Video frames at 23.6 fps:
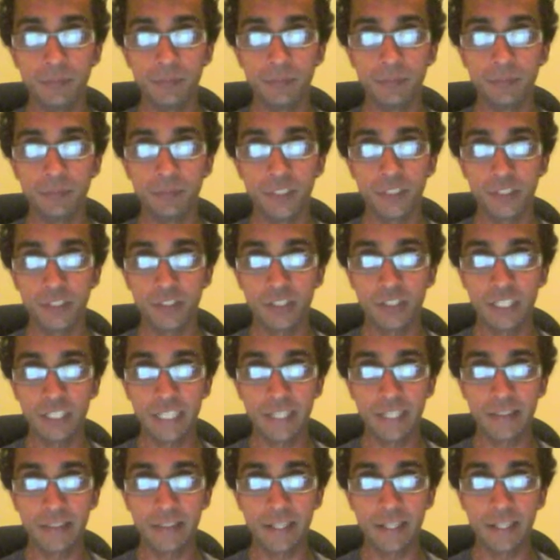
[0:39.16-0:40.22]
just to
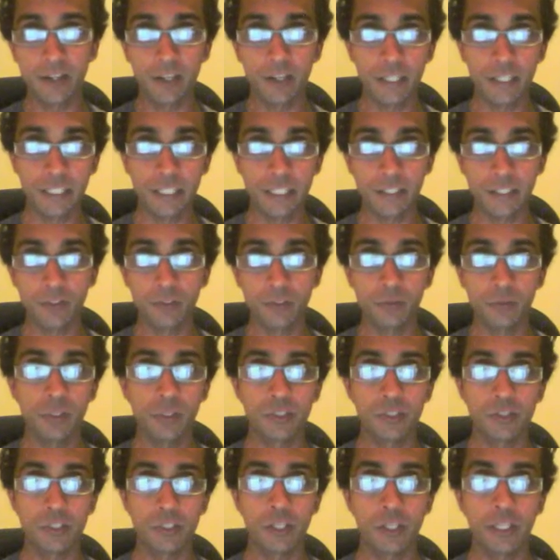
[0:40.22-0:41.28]
get that idea of
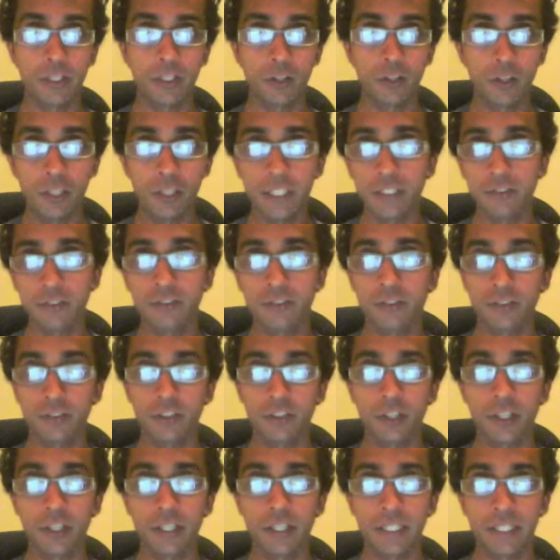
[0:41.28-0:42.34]
what's going on in
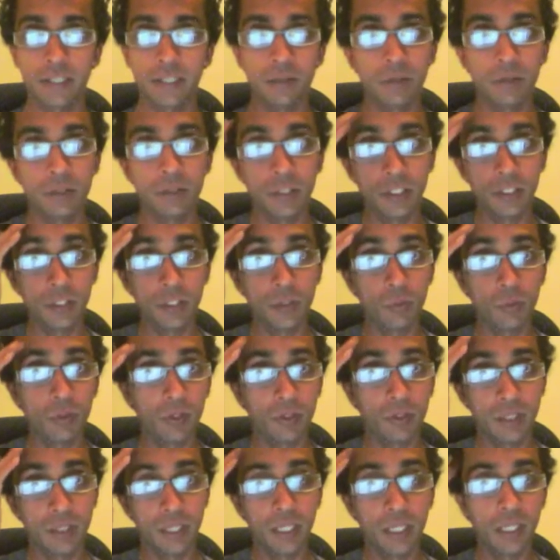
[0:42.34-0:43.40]
society and what
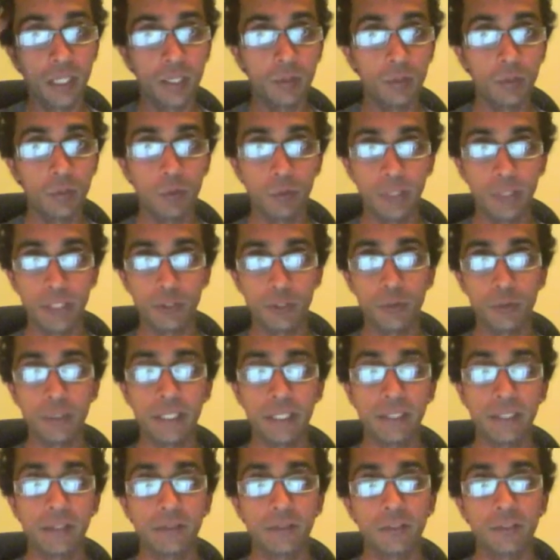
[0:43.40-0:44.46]
we're doing.
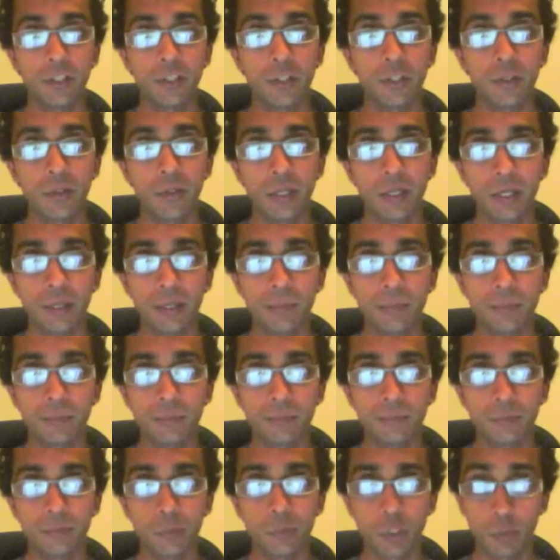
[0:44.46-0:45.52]
So
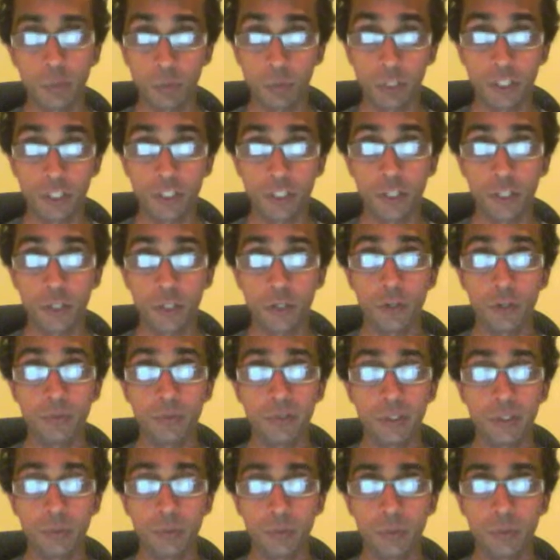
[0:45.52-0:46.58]
what I wanted to go
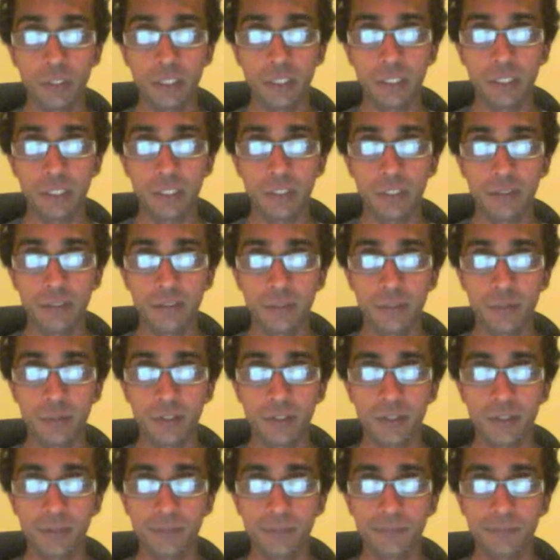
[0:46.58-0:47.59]
over were some of the